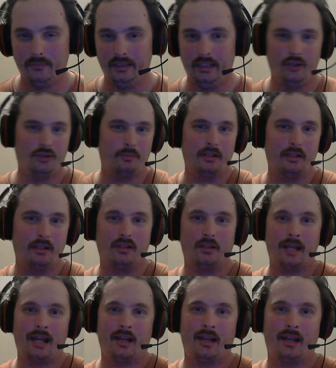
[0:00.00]
news
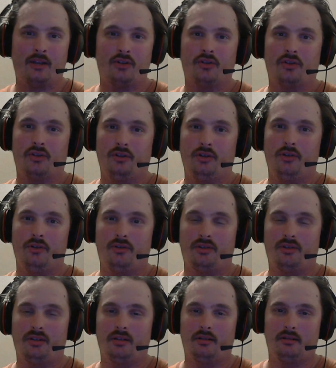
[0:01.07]
music packages are
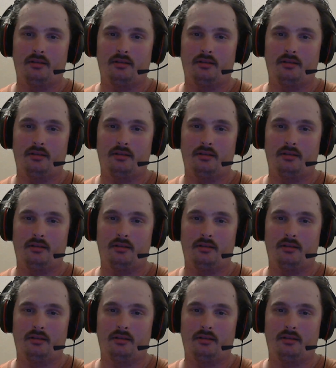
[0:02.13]
used